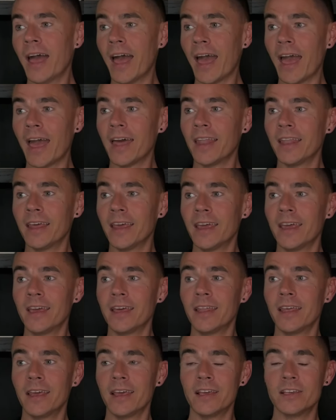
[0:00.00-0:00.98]
And
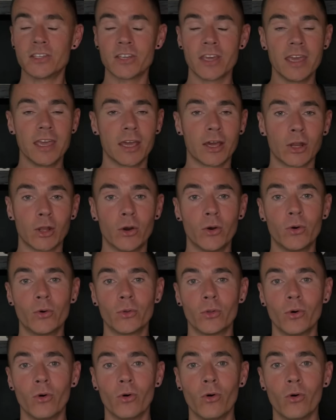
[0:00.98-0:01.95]
it is a
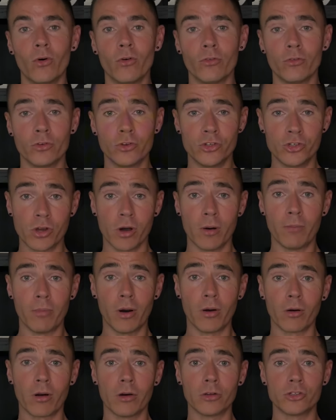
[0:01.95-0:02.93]
clone of Jean
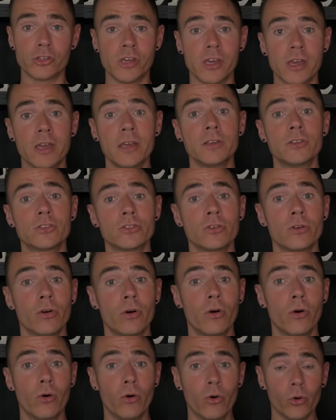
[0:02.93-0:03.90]
Paul Gaultier's
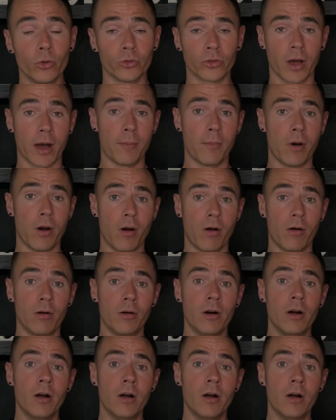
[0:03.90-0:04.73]
Ultramar.